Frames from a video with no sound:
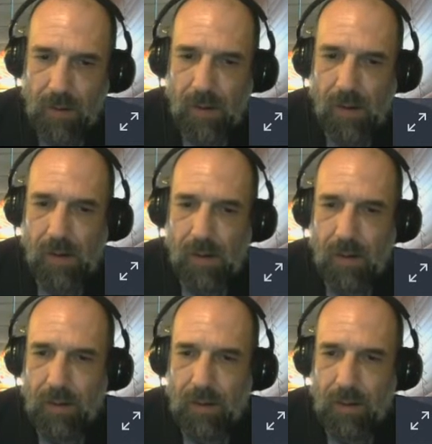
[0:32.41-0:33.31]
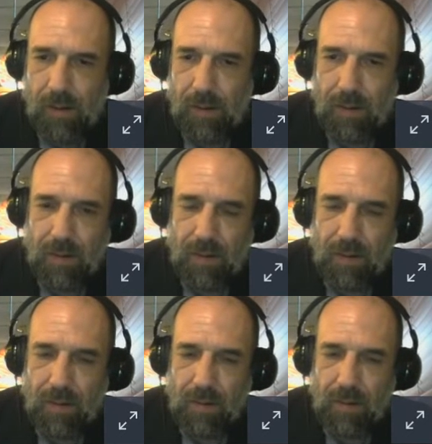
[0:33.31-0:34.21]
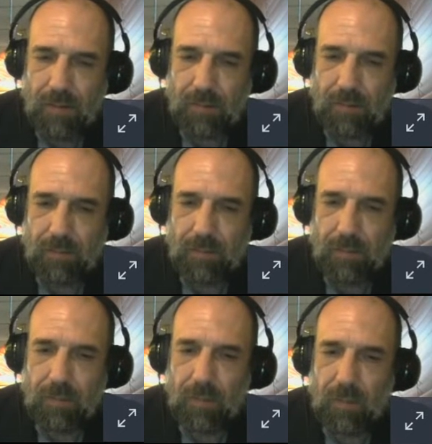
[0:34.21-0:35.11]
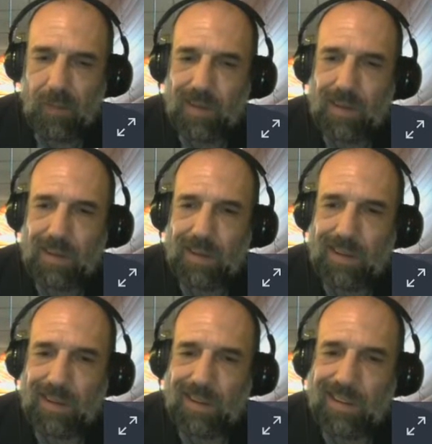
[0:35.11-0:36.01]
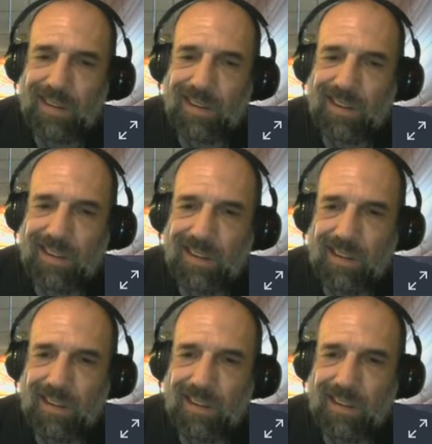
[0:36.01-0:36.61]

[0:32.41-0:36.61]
[no speech]